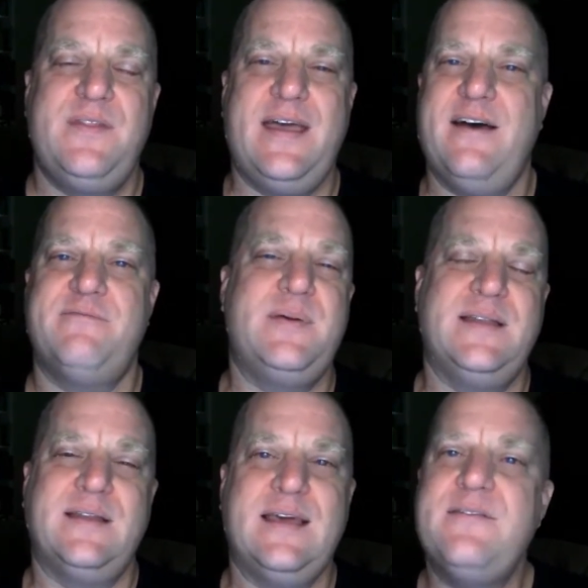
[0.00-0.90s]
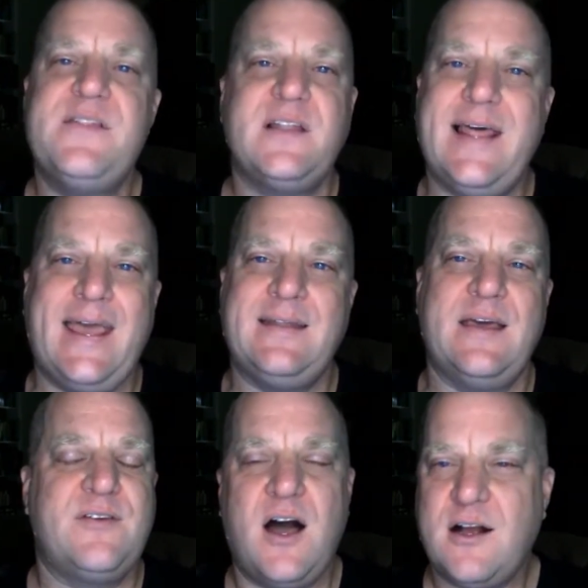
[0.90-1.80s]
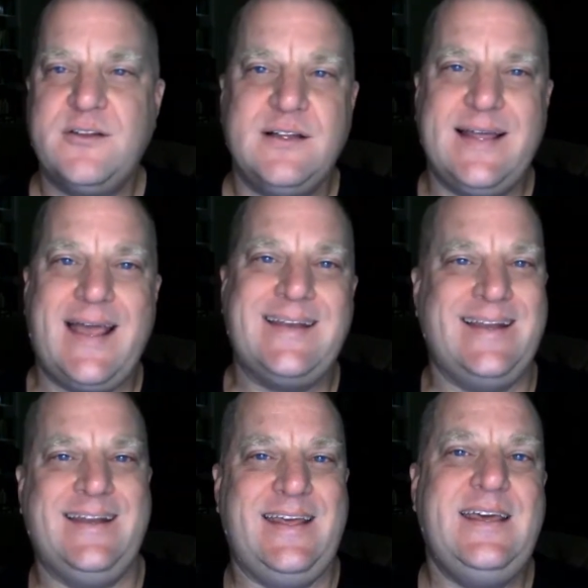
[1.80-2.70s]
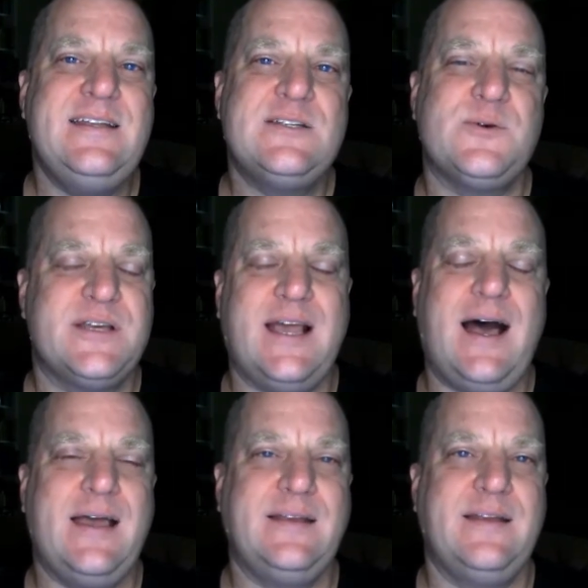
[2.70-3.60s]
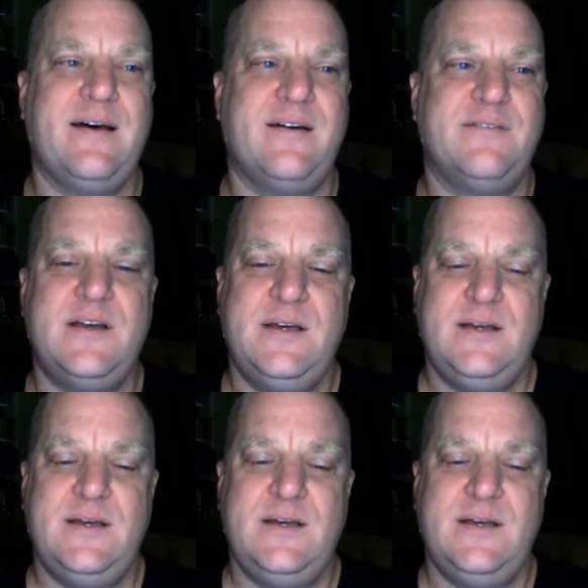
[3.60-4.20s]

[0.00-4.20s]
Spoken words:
They have been given the land, they've conquered the land, and it ends with a kind of